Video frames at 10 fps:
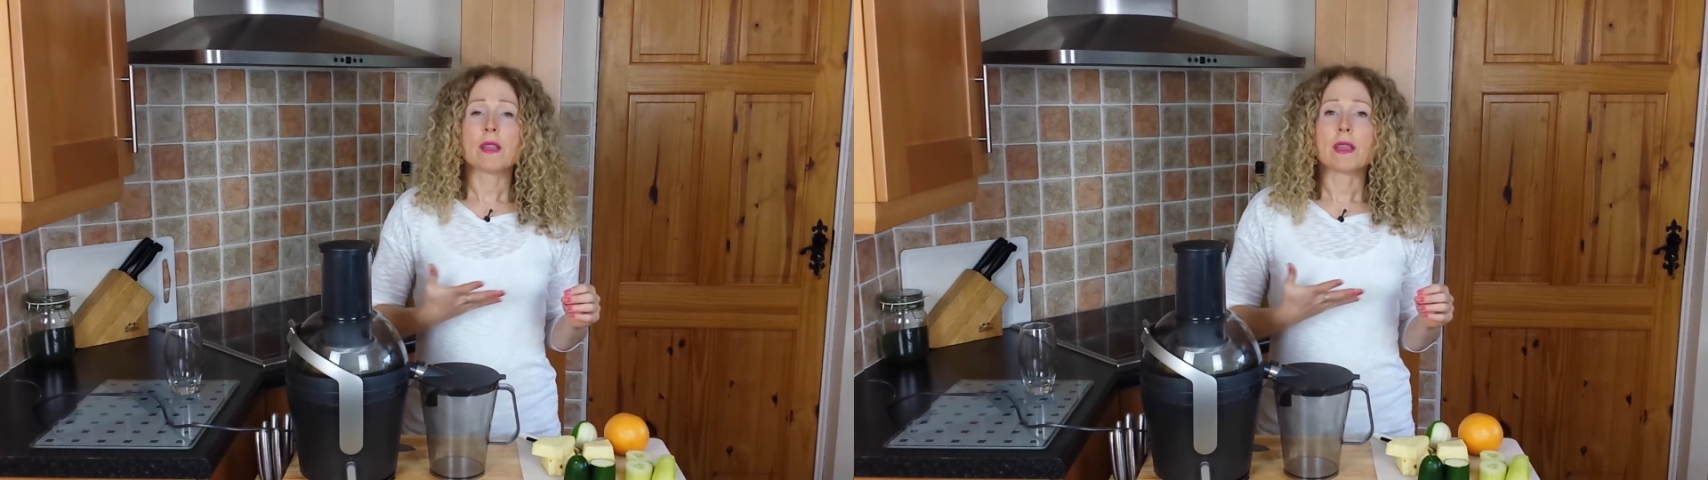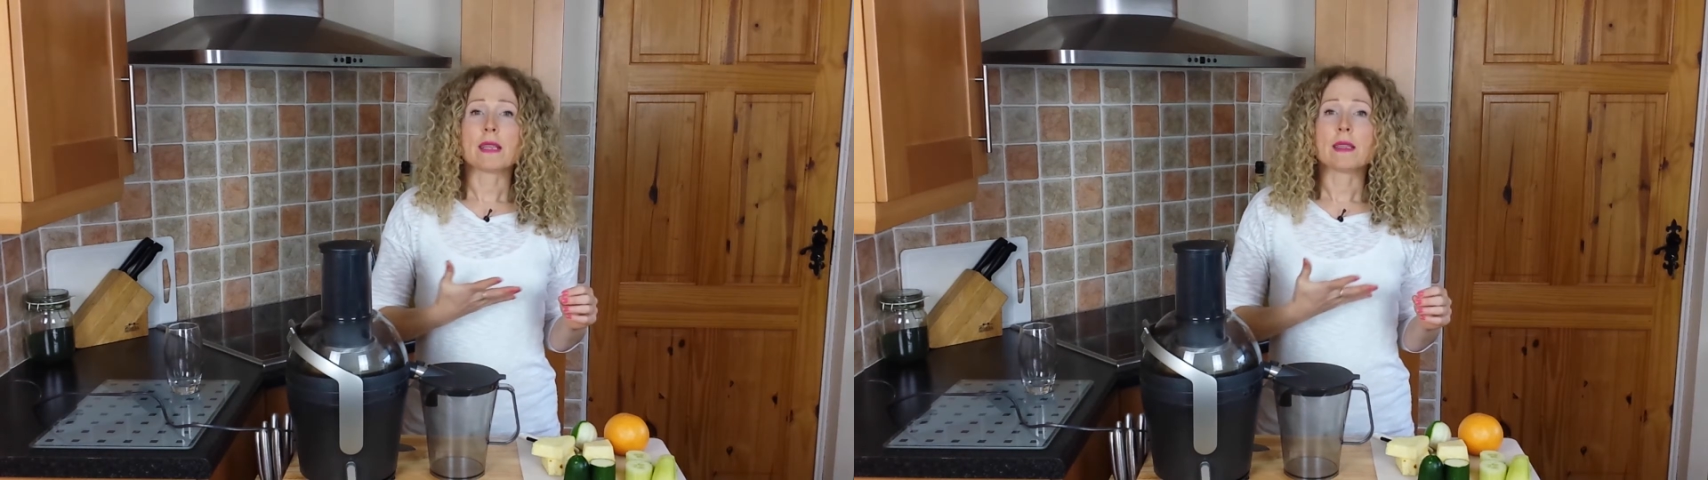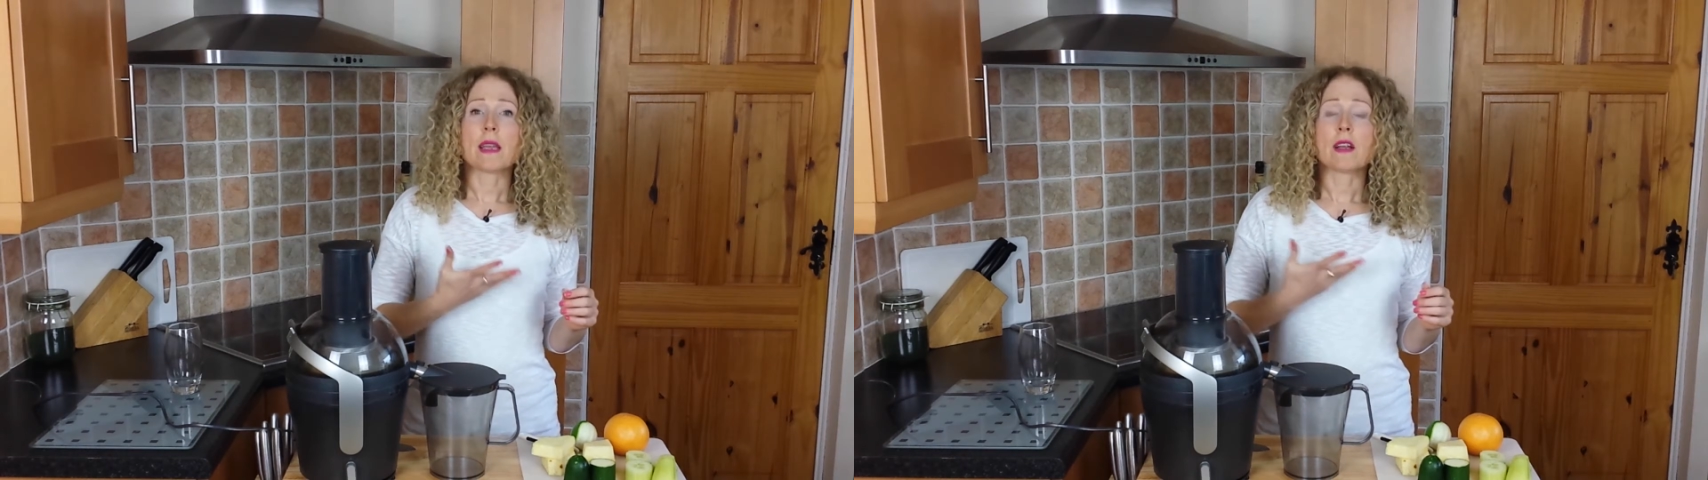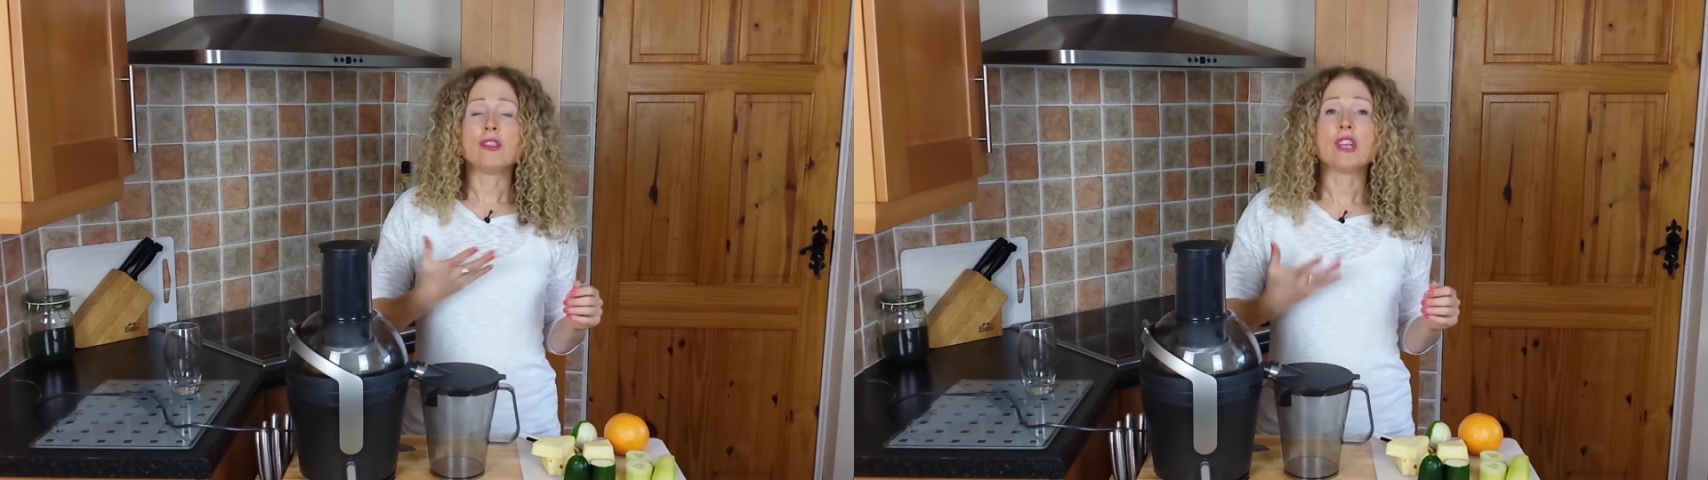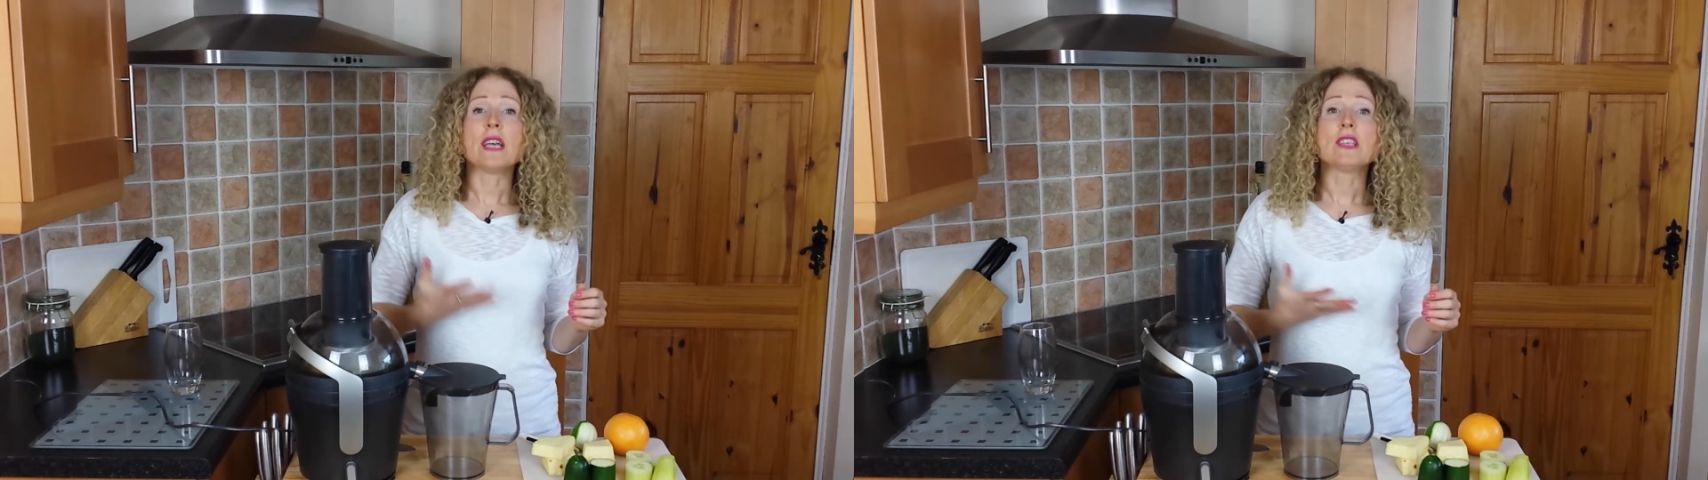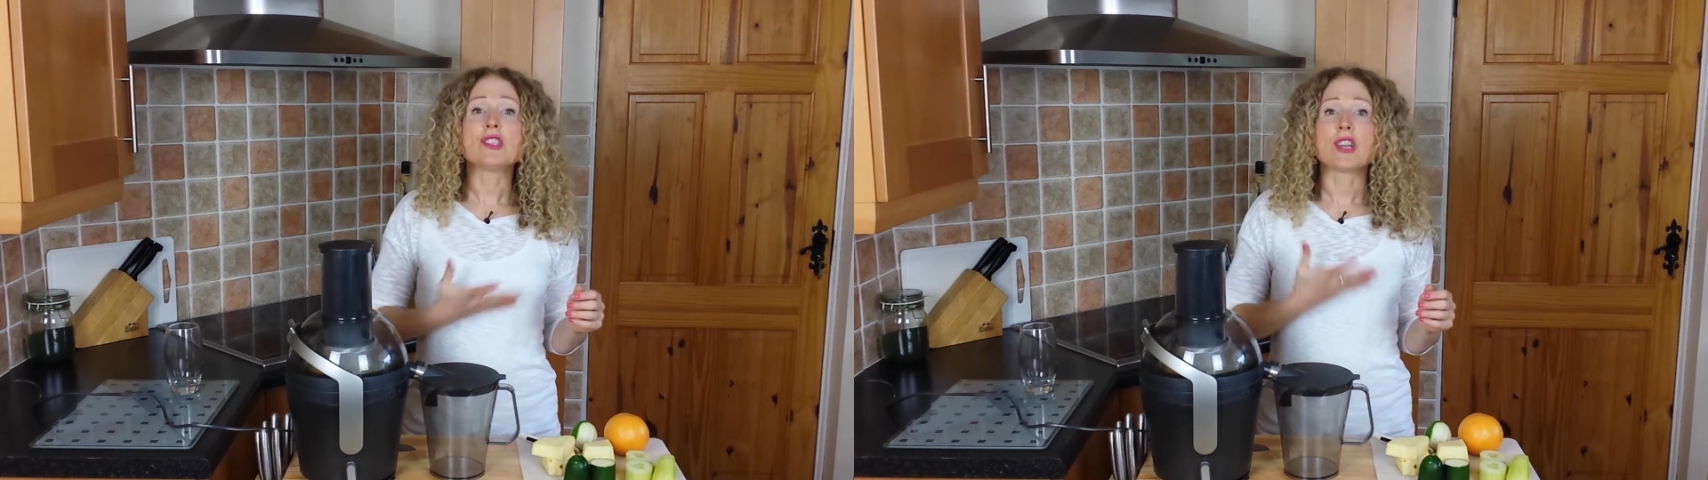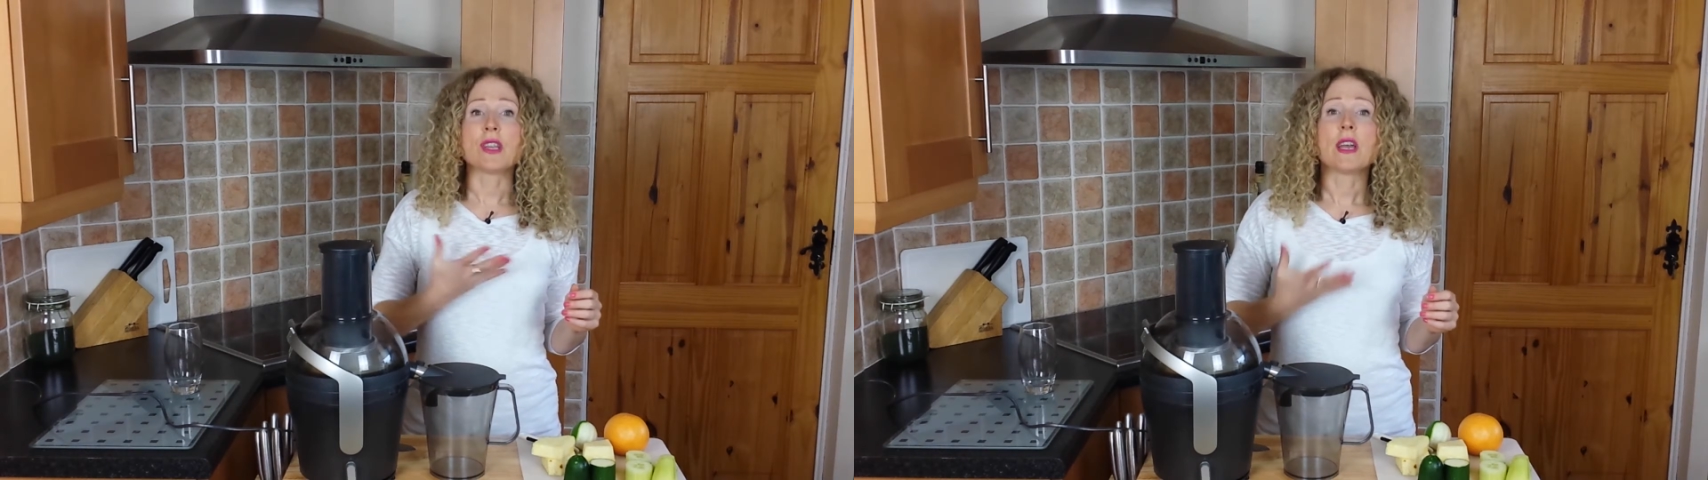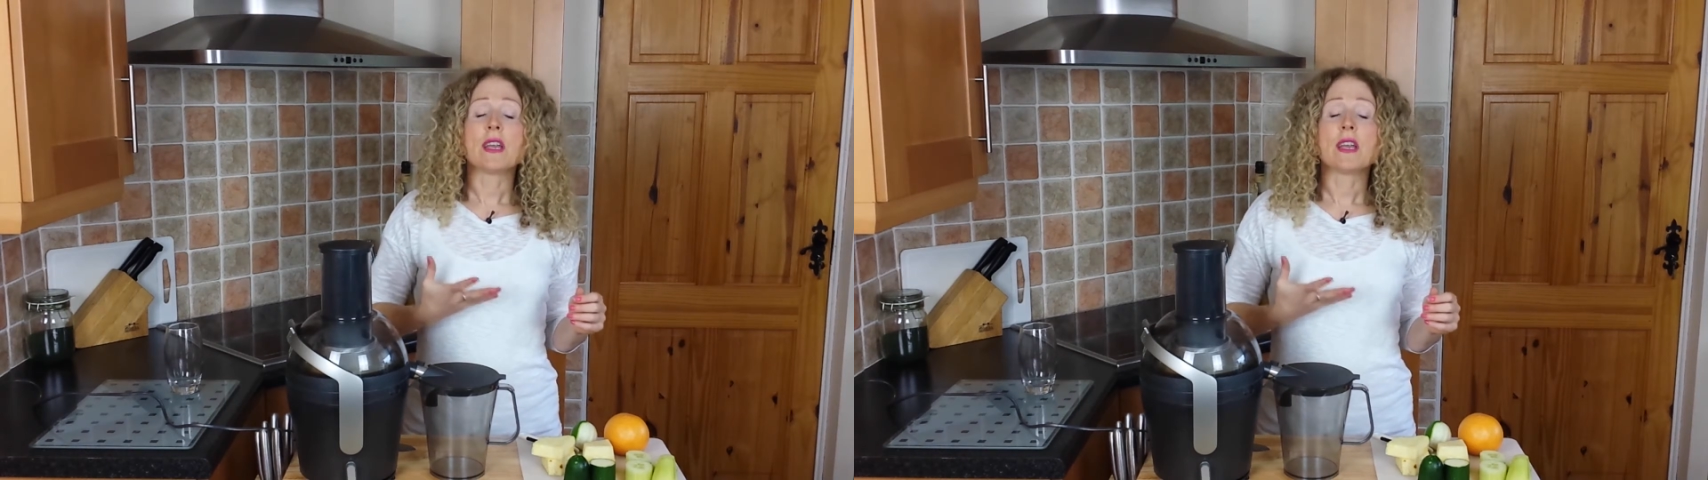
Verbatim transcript: that the congestion